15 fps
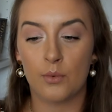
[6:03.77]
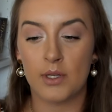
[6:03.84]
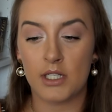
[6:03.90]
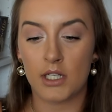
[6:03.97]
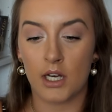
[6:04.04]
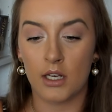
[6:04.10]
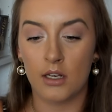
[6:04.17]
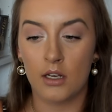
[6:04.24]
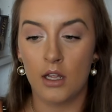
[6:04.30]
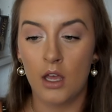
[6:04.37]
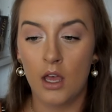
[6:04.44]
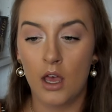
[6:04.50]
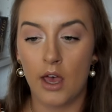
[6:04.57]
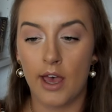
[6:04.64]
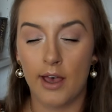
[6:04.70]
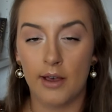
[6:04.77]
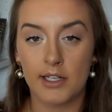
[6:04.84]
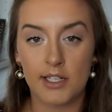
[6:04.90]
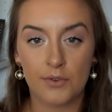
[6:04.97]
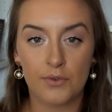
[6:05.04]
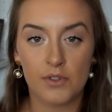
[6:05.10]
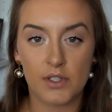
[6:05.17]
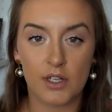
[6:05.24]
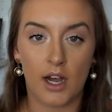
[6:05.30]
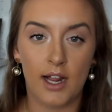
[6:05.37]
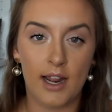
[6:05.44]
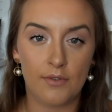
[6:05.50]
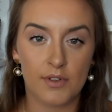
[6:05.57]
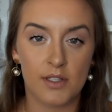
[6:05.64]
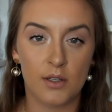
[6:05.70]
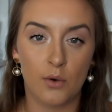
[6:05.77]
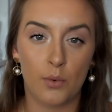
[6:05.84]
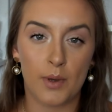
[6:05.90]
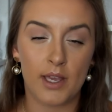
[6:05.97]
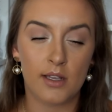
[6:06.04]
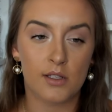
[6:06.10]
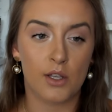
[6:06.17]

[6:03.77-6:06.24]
we done a different style every single week.